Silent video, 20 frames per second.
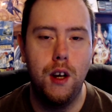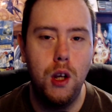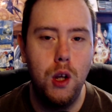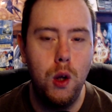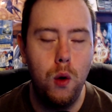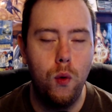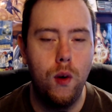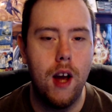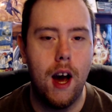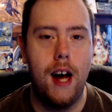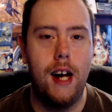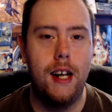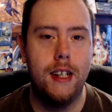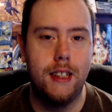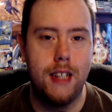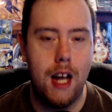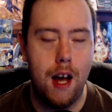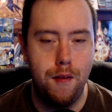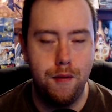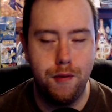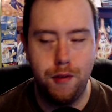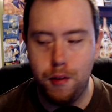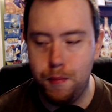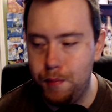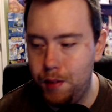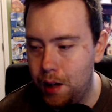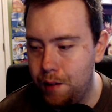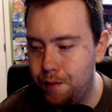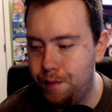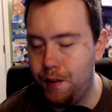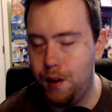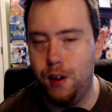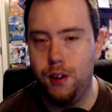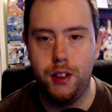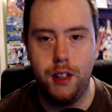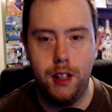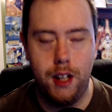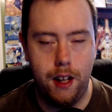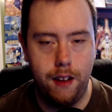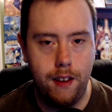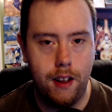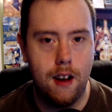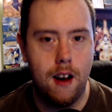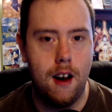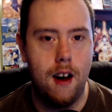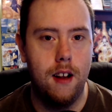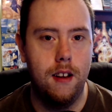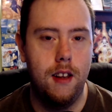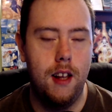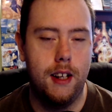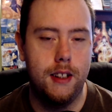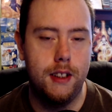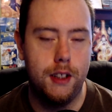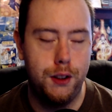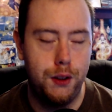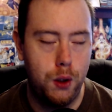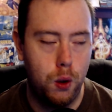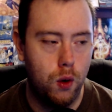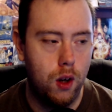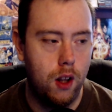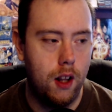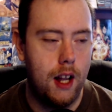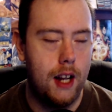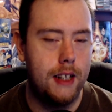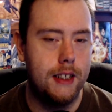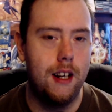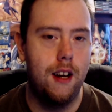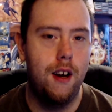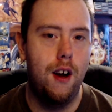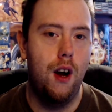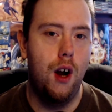you guys have some diversity in the content, because I do realize